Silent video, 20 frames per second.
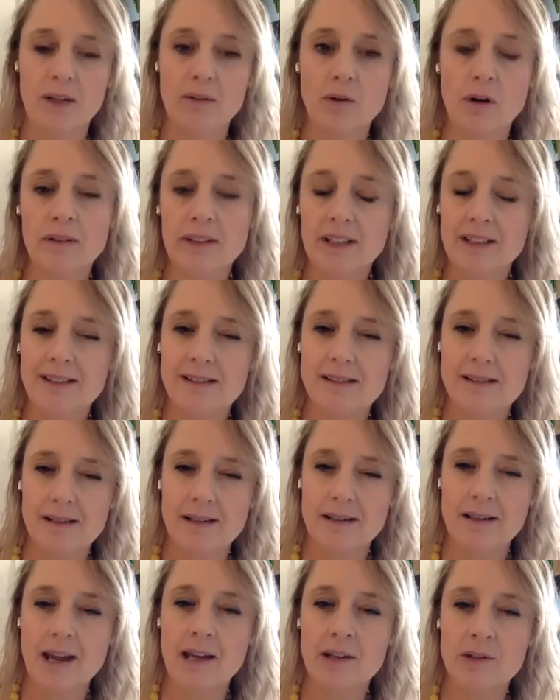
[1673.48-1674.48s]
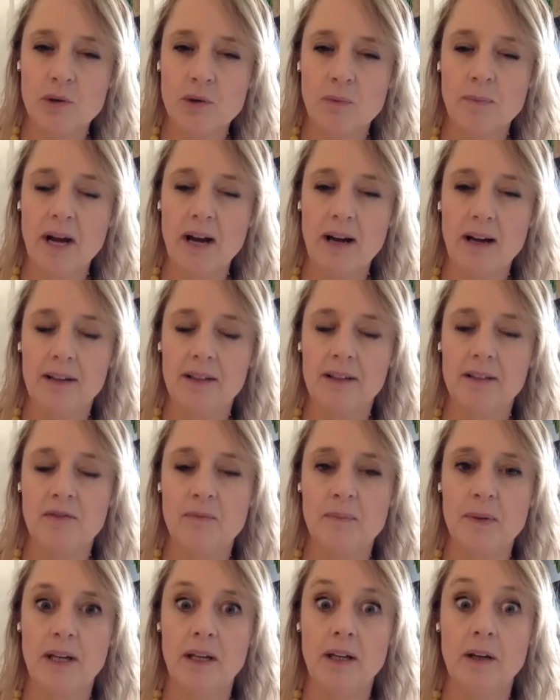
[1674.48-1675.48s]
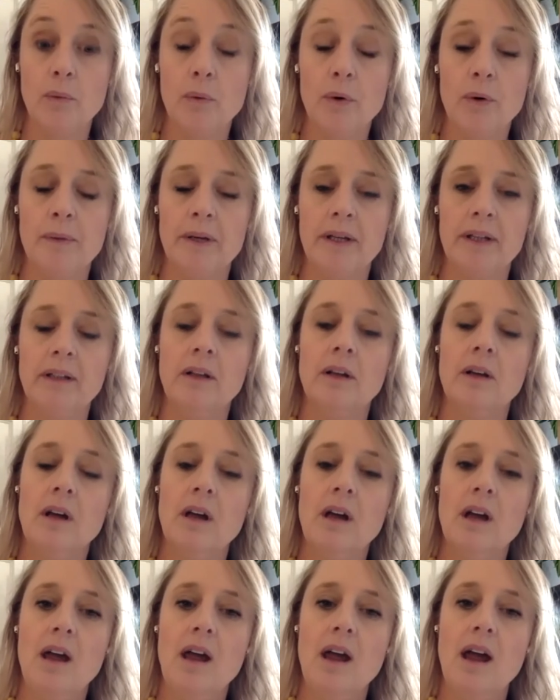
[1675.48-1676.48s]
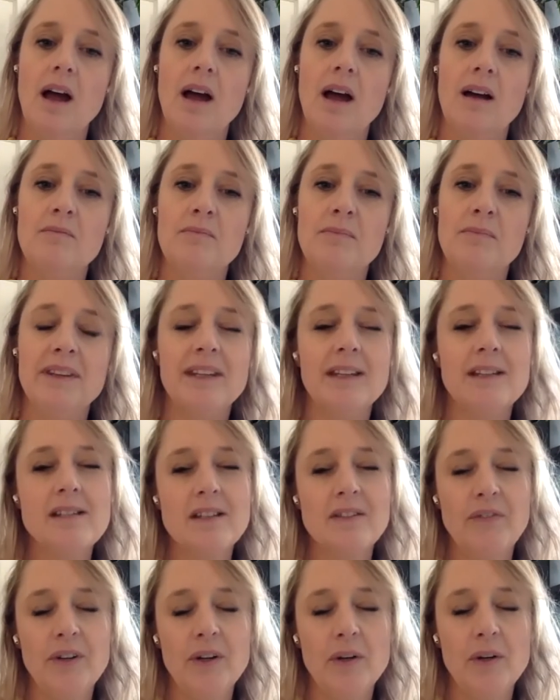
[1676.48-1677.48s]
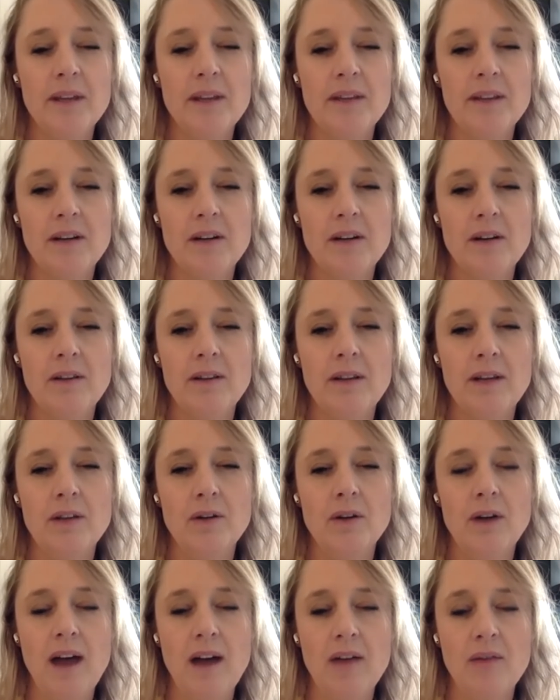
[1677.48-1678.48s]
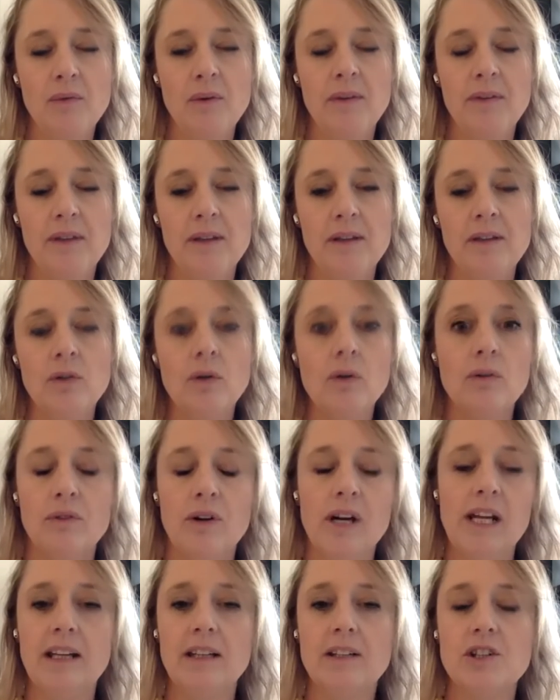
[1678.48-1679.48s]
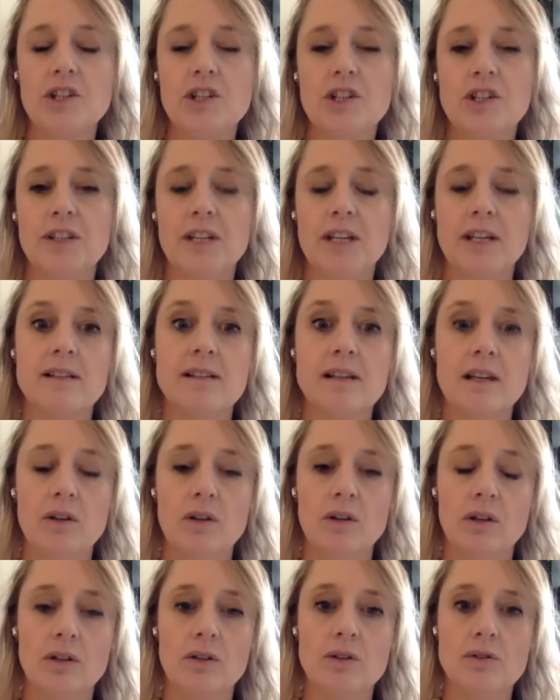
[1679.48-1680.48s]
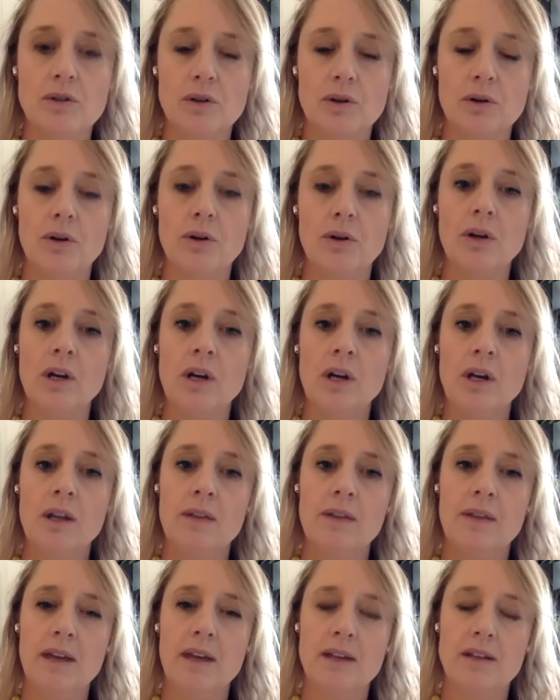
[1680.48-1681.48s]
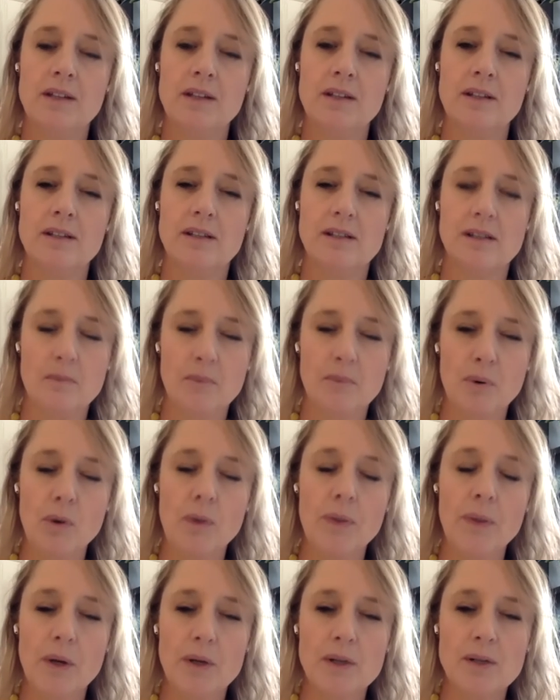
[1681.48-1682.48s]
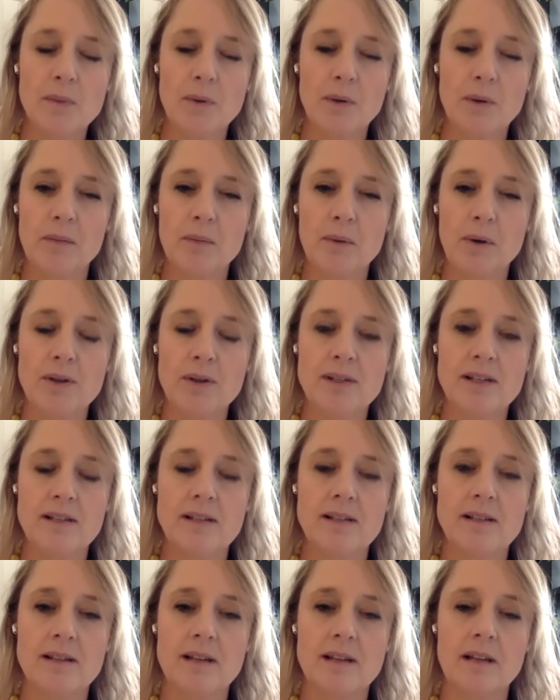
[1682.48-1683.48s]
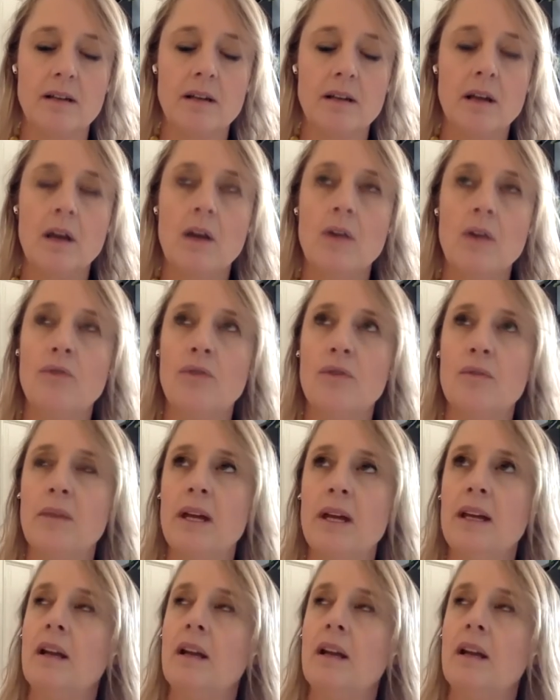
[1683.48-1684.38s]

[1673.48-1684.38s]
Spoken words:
wrong, that this is a natural part of being a woman. But then to feel that there, that you have within your reach things that you can do that support those body processes. And for me,